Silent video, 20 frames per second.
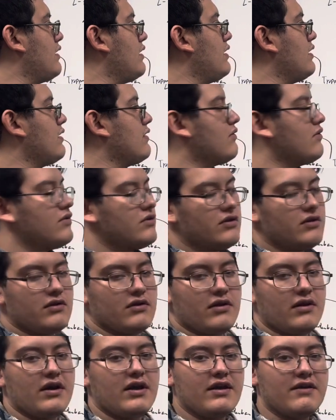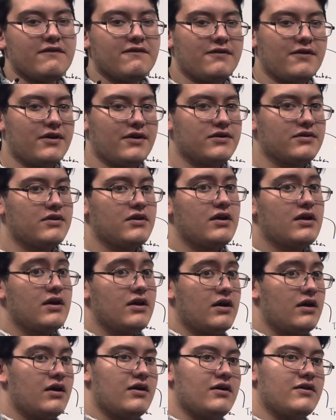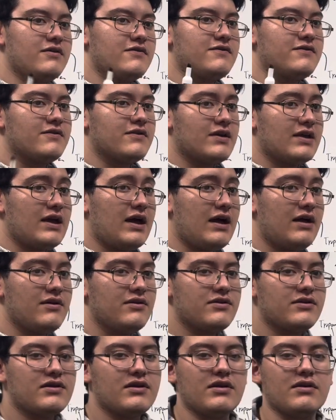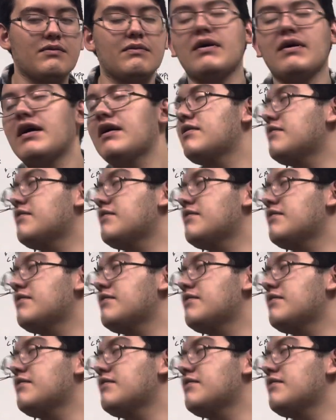it increases our influx of calcium, as